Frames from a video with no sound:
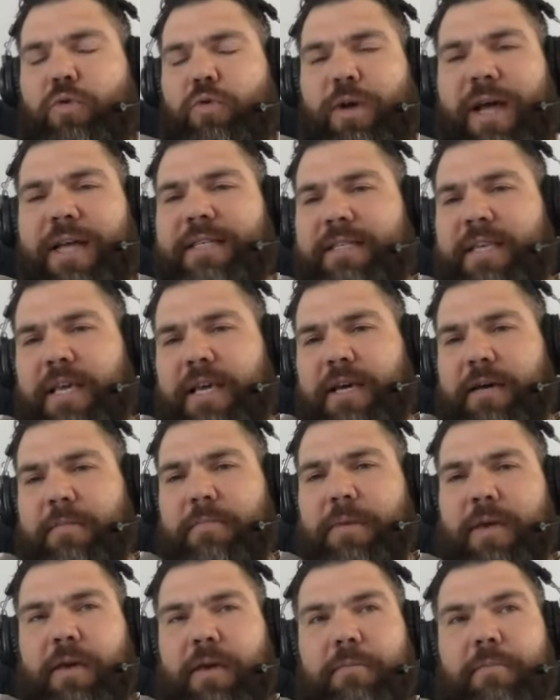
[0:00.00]
When I see
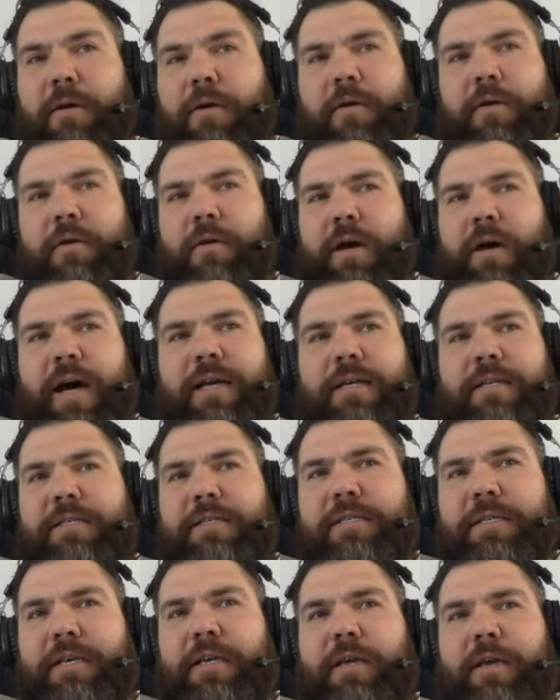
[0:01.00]
Khabib, I
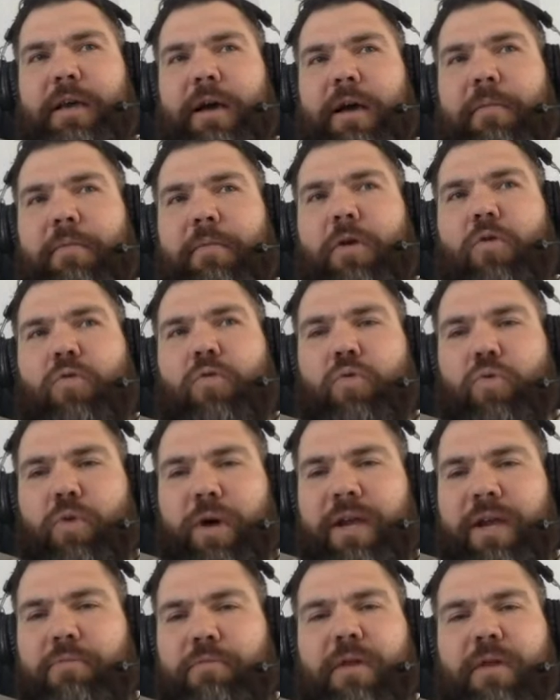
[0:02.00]
see a
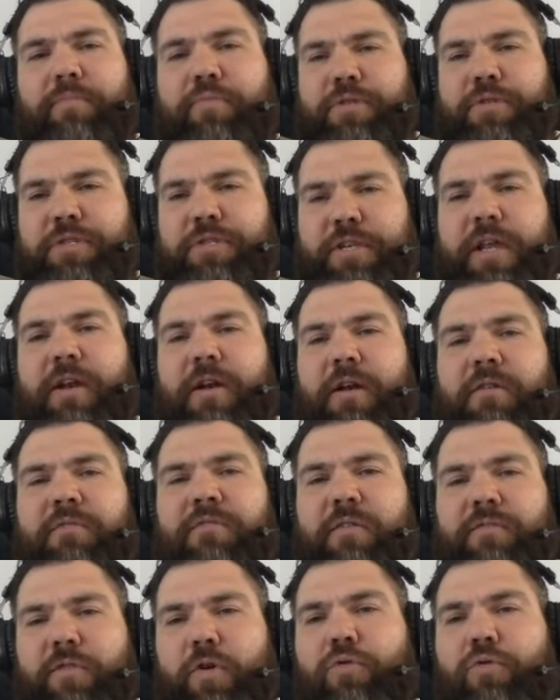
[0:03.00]
great representative
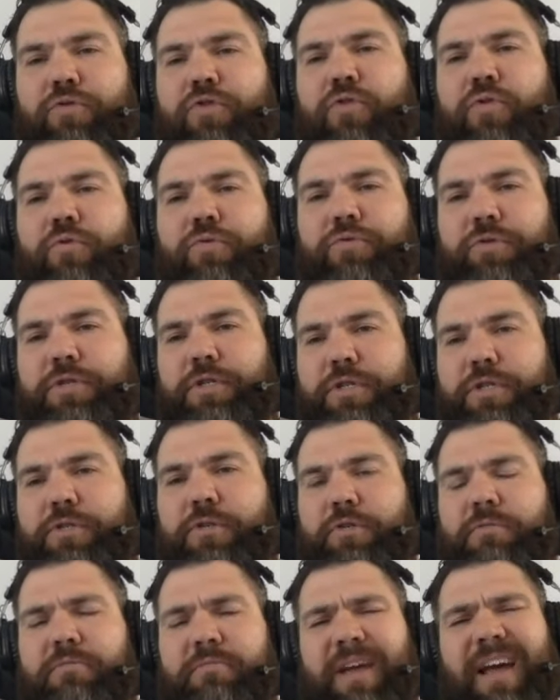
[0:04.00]
of old school jujitsu.
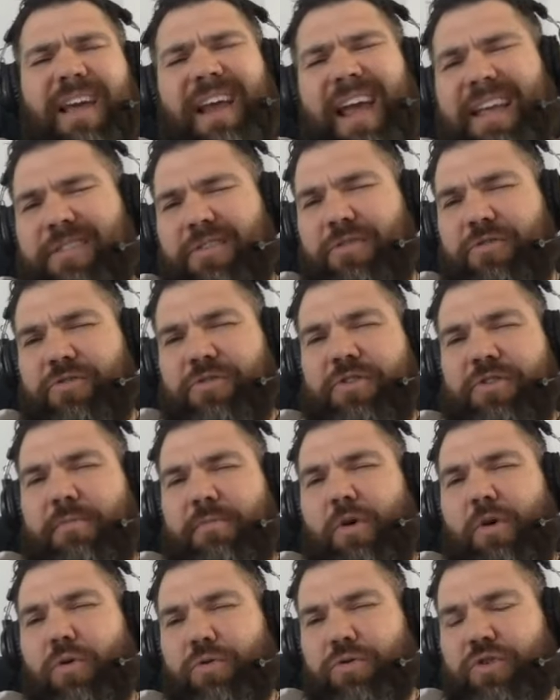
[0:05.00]
I hate to use the mm. term
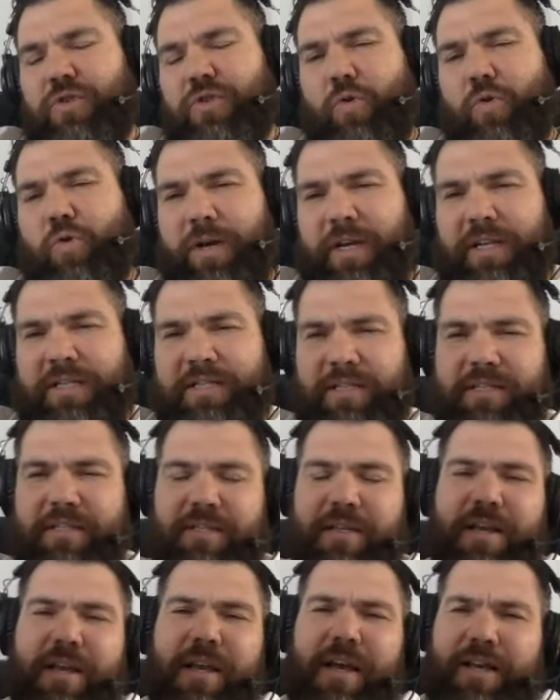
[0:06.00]
old school because it's
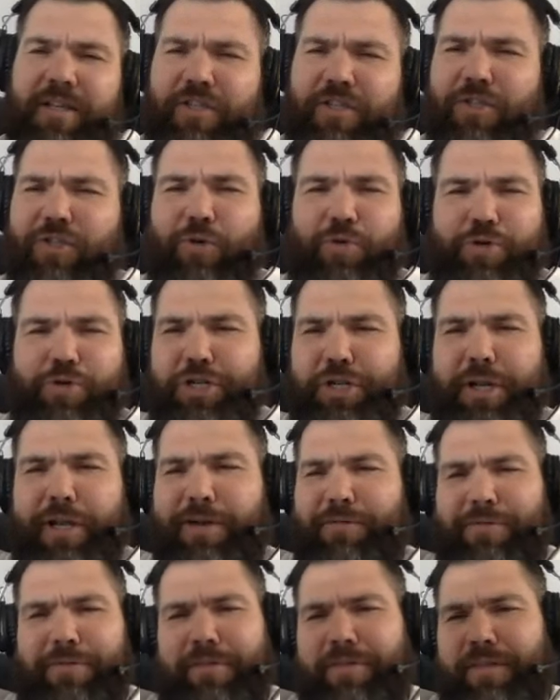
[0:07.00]

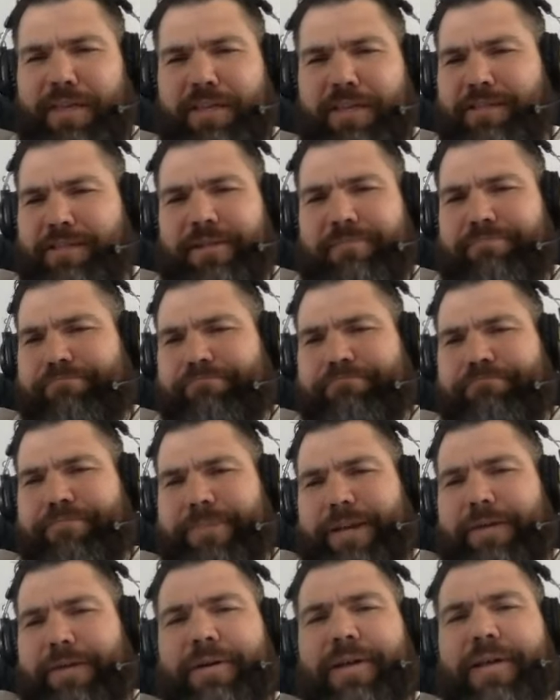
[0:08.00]
associated with things that
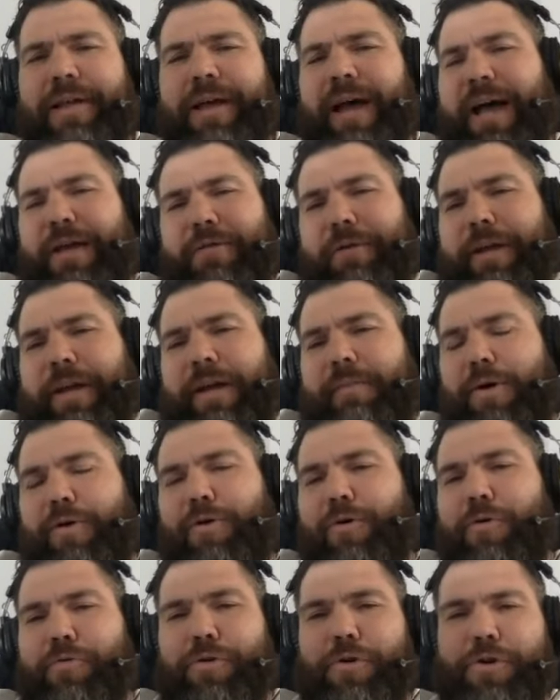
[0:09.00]
you know. I don't care about
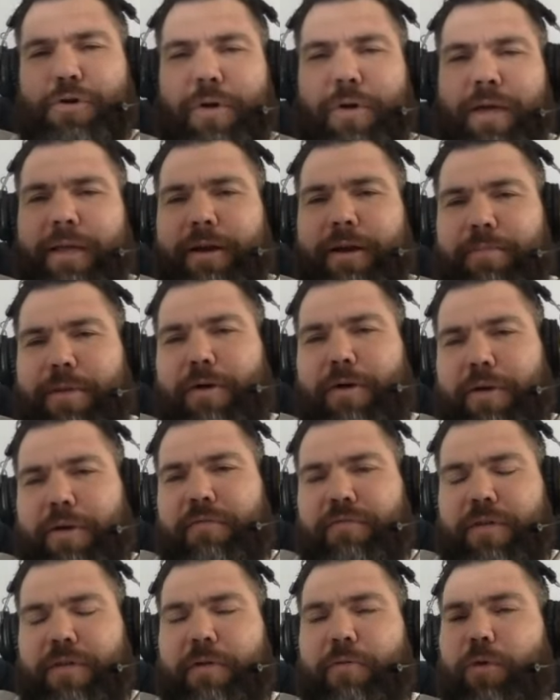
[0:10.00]
old or new. I care about
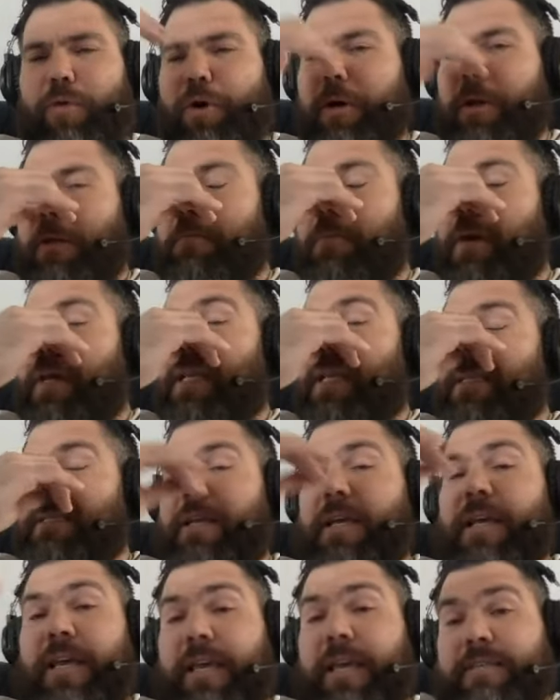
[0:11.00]
if it working. But he's
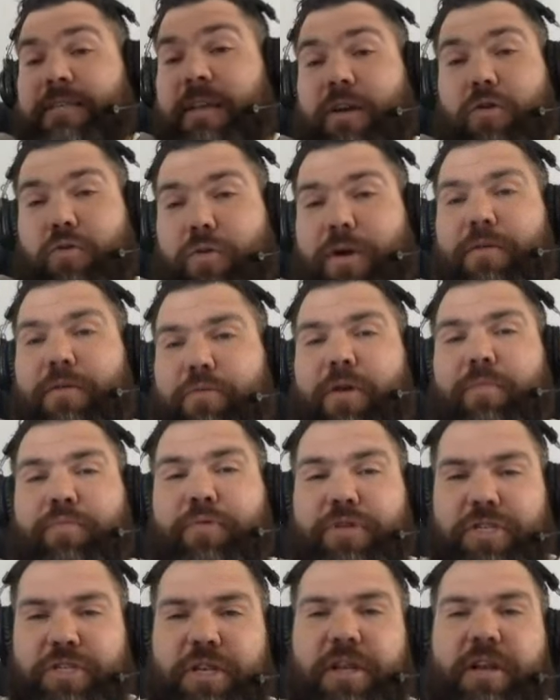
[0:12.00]
he's a great
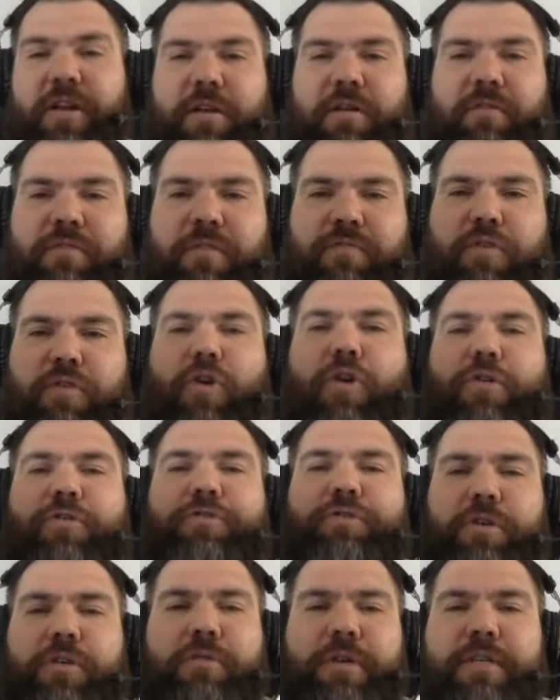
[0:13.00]
representative of
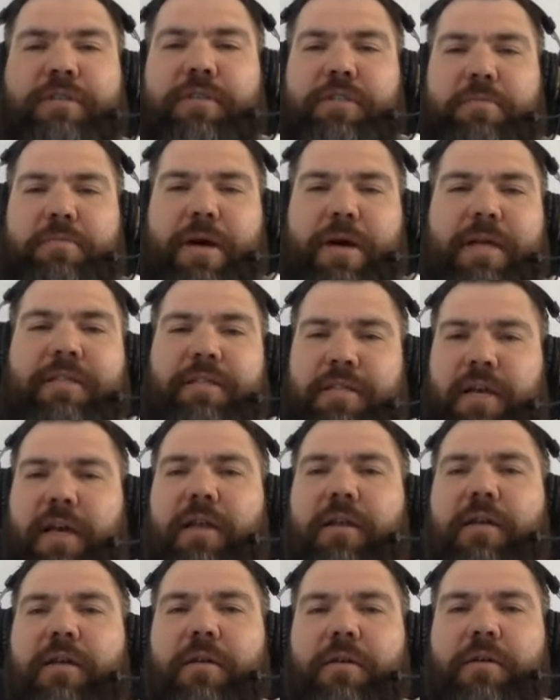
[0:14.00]
Carlson Gracie's mindset,
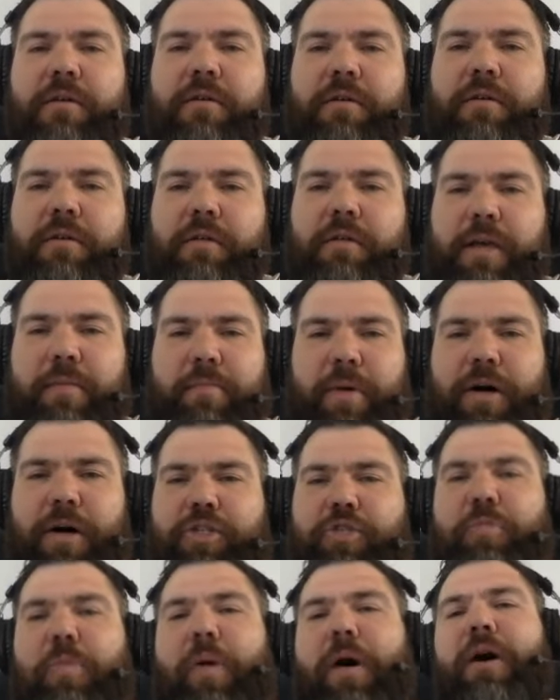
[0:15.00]
like
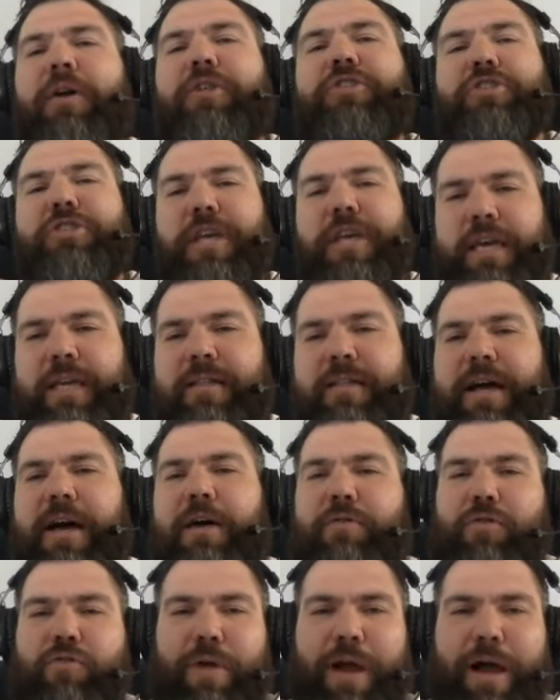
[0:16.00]
punch, punch,
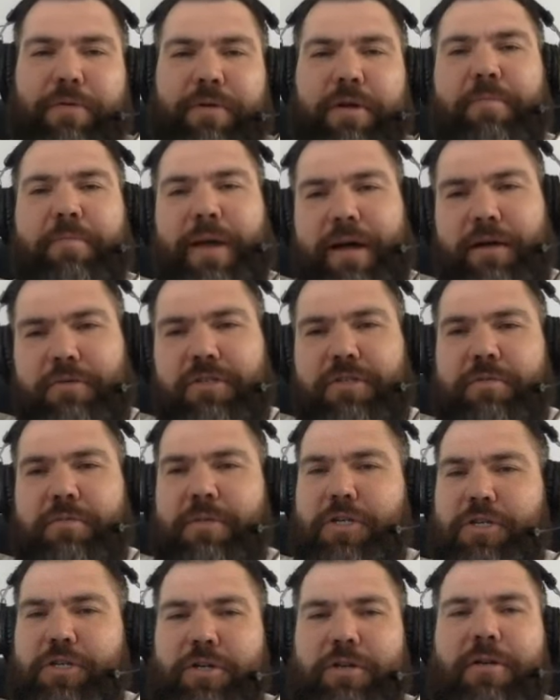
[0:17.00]
takedown, ground and pound
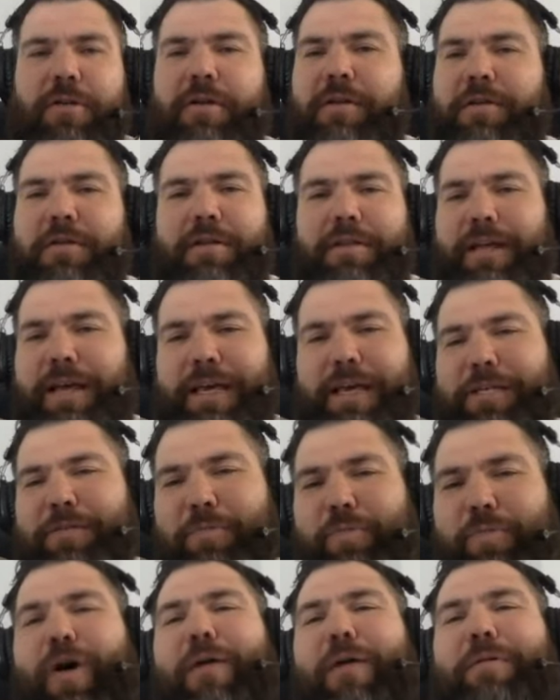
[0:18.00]
submission. Like he's
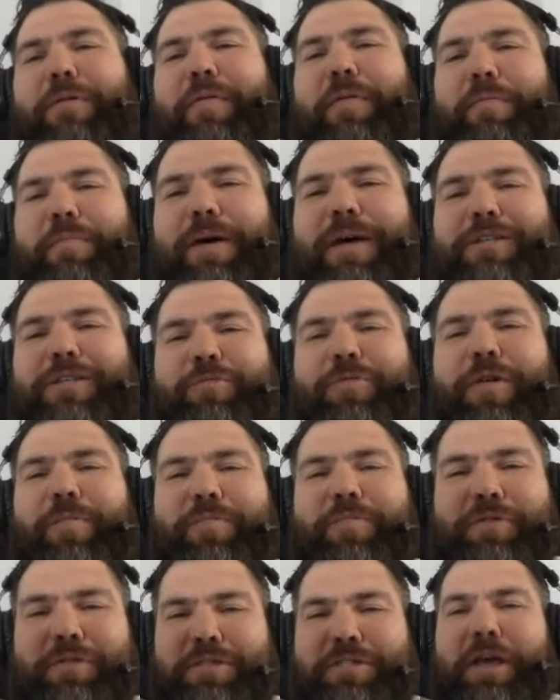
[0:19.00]
probably the best
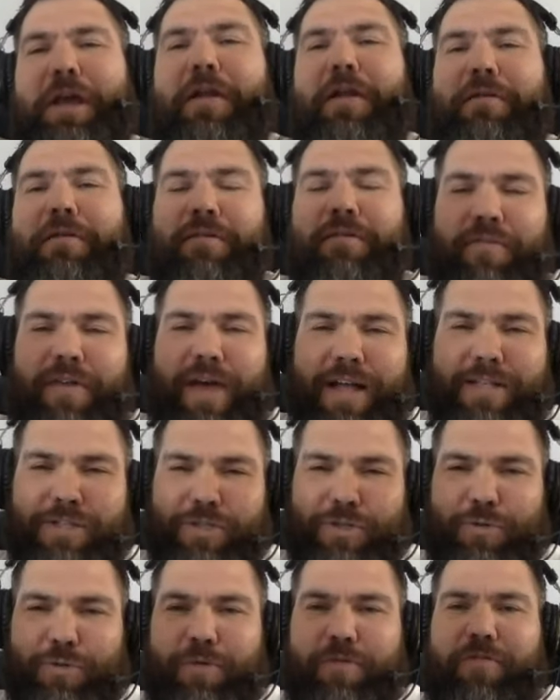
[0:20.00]
representative of that
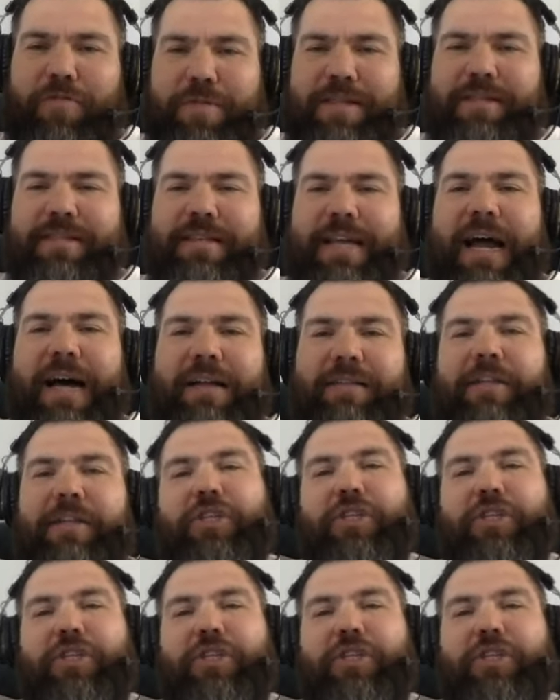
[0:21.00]
sort of mentality.